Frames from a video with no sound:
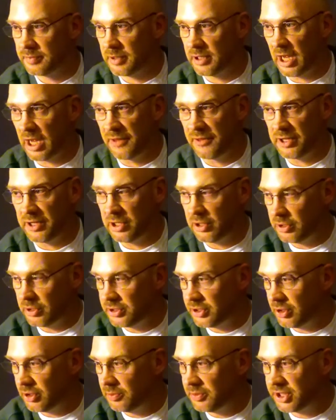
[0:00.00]
on the
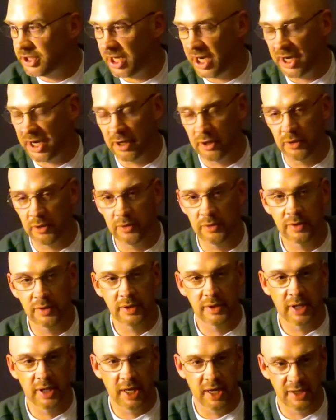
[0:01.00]
YouTube channel.
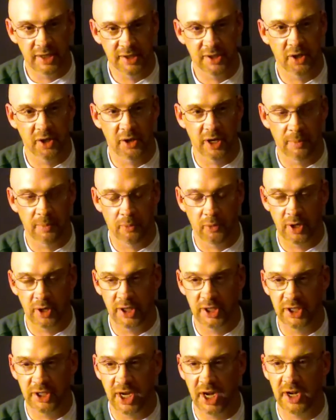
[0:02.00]
I certainly
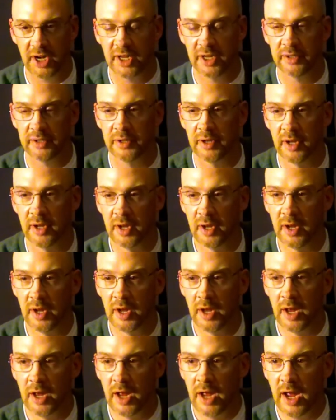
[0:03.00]
appreciate it.
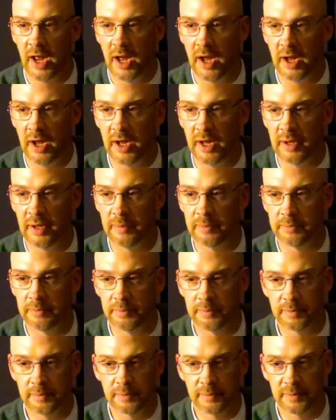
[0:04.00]
Um,
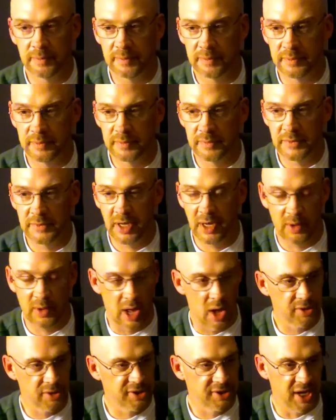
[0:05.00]

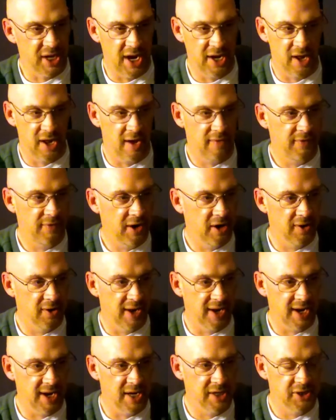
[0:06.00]
I'll sign off here
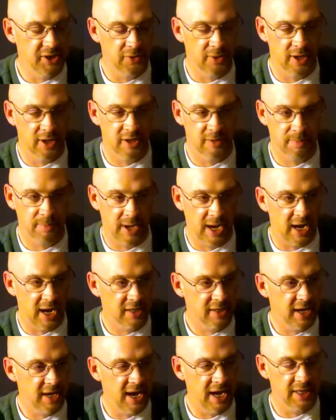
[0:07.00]
like I do on the
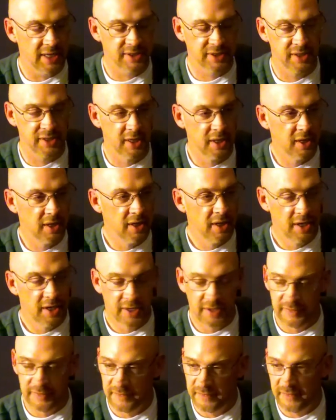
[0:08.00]
podcast.
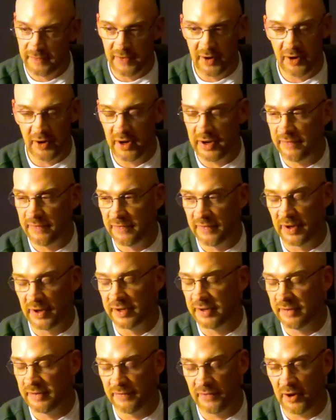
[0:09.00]
Very
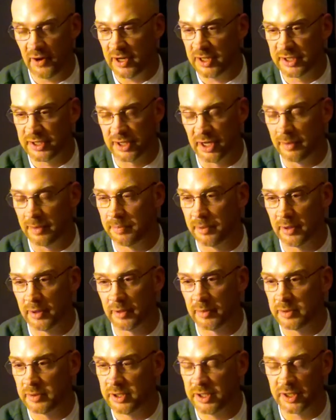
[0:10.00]
fun, very simple.
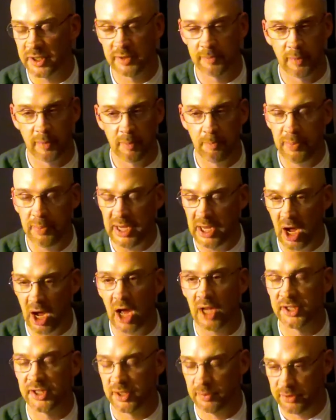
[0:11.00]
Just be
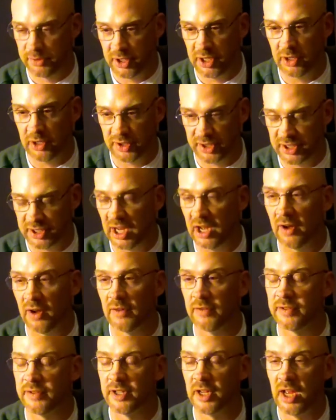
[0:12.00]
awesome to
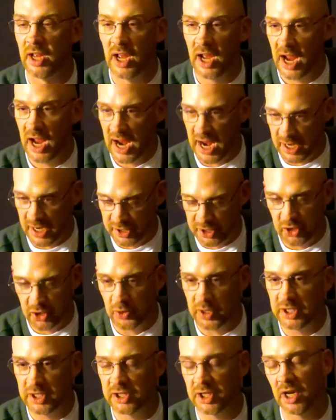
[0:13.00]
yourselves and to
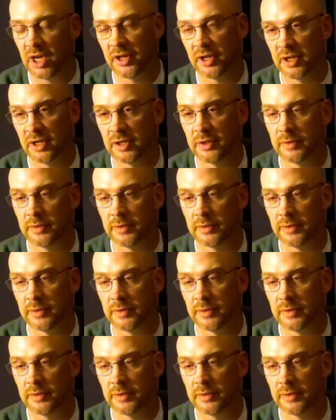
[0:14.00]
each other.